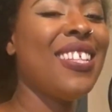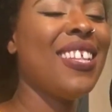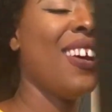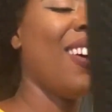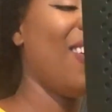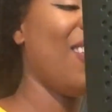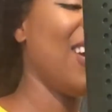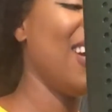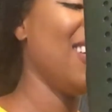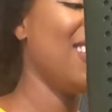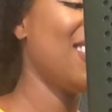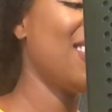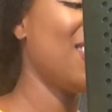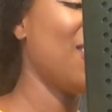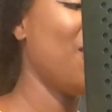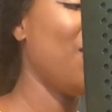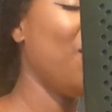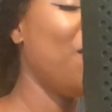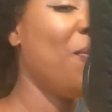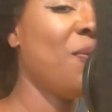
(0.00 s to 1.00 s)
All right,
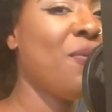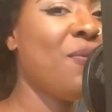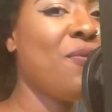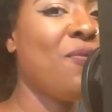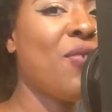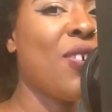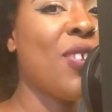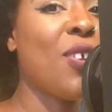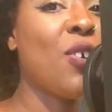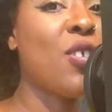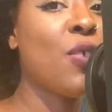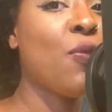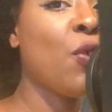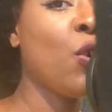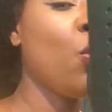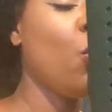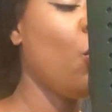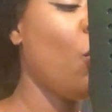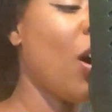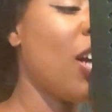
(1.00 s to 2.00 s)
so for those of
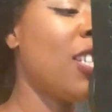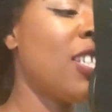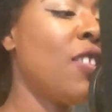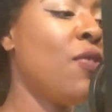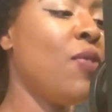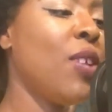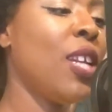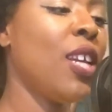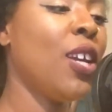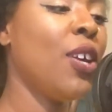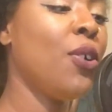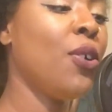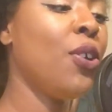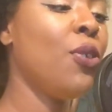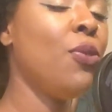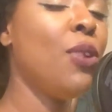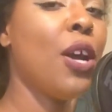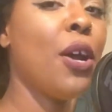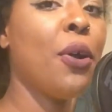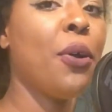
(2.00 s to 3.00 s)
you who watched the video,
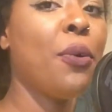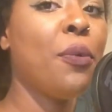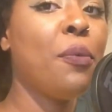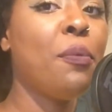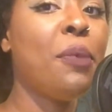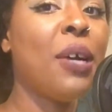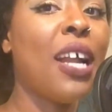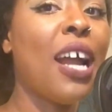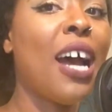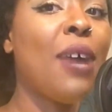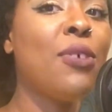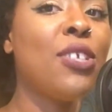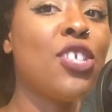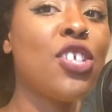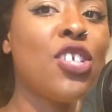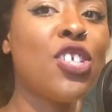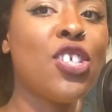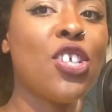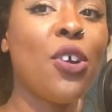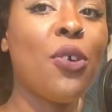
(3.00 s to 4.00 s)
but I was
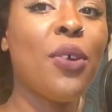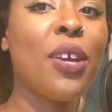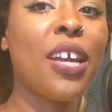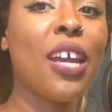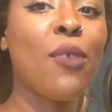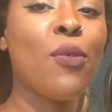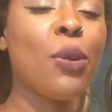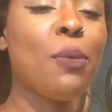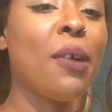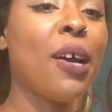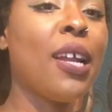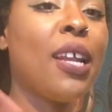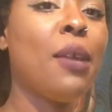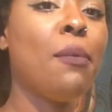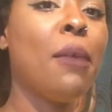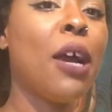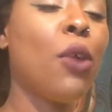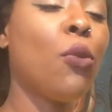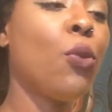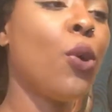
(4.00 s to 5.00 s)
just showing everybody
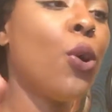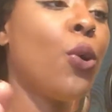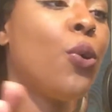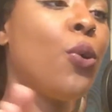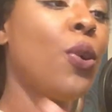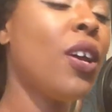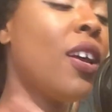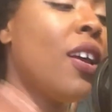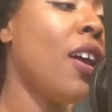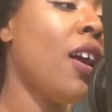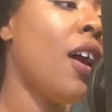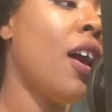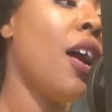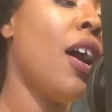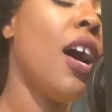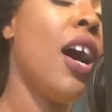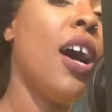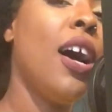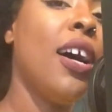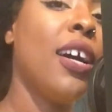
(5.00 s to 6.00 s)
my Rode
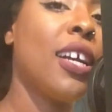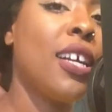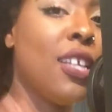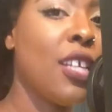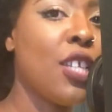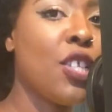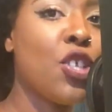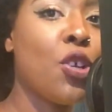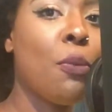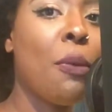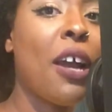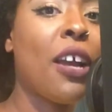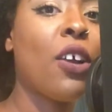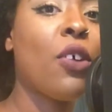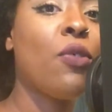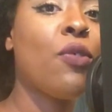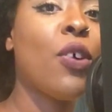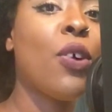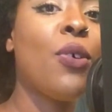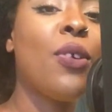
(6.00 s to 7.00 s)
condenser
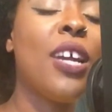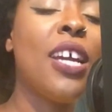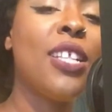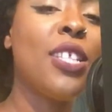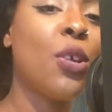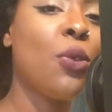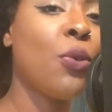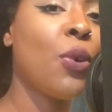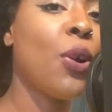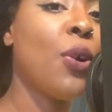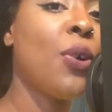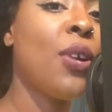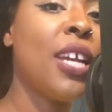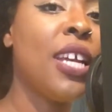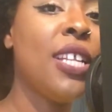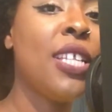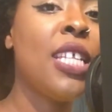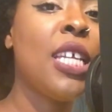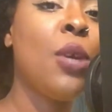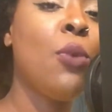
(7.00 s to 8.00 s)
microphone. It's a Rode
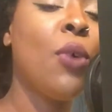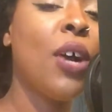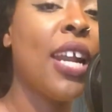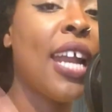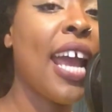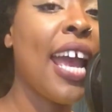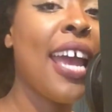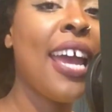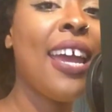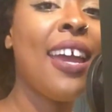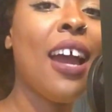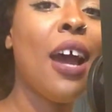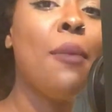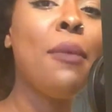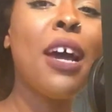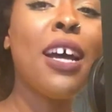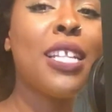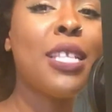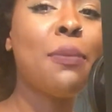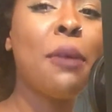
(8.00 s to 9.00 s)
NT1A. I'm
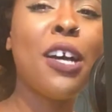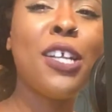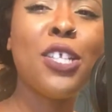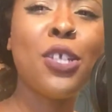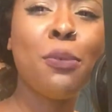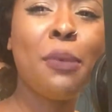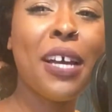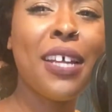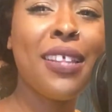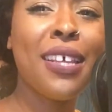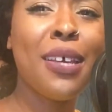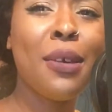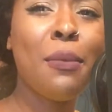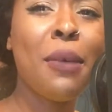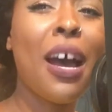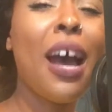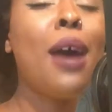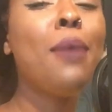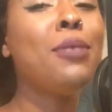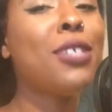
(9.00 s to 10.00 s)
not sponsored by
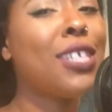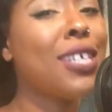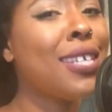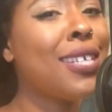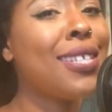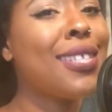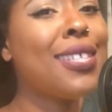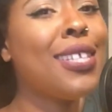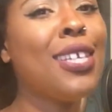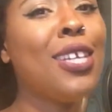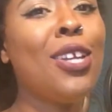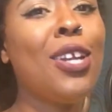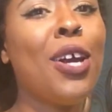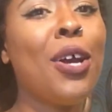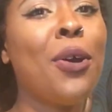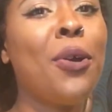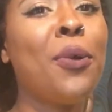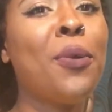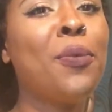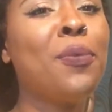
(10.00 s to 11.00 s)
them. I'm just
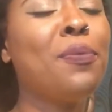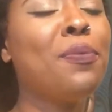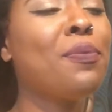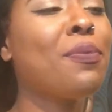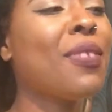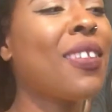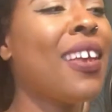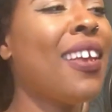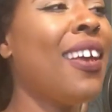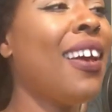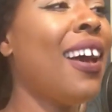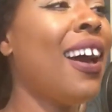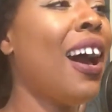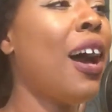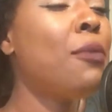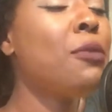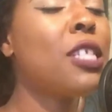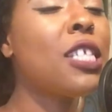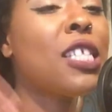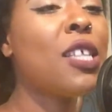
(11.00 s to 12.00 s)

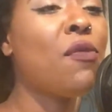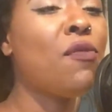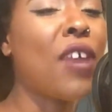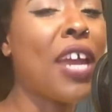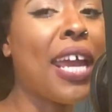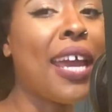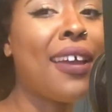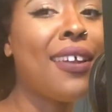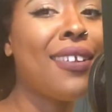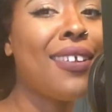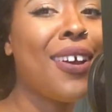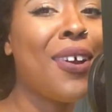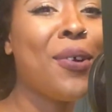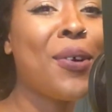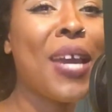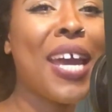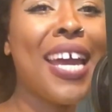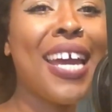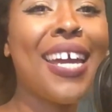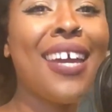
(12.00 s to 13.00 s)
a fan,
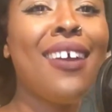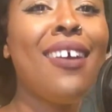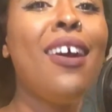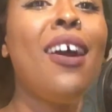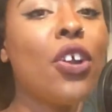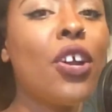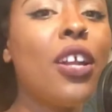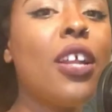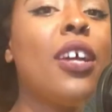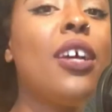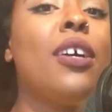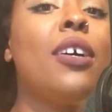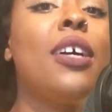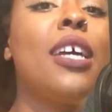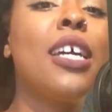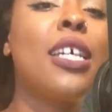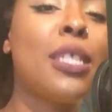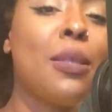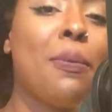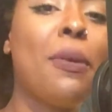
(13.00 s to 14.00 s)
okay? You're gonna
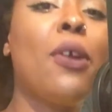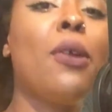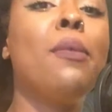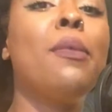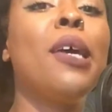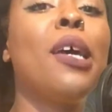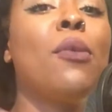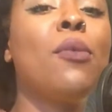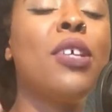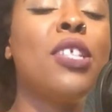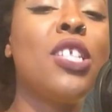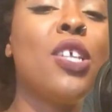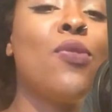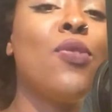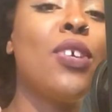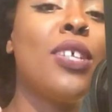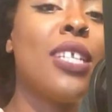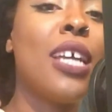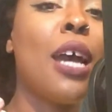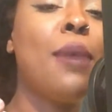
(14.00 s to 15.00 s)
experiment with
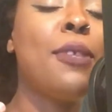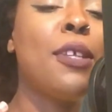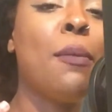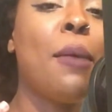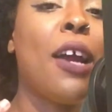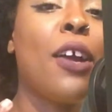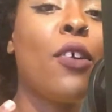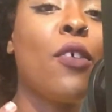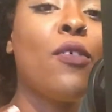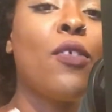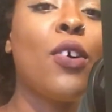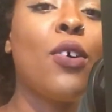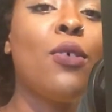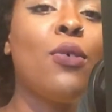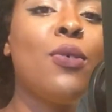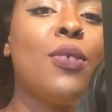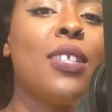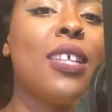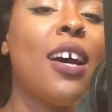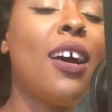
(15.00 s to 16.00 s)
different types of
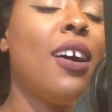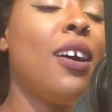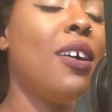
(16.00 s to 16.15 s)
microphones.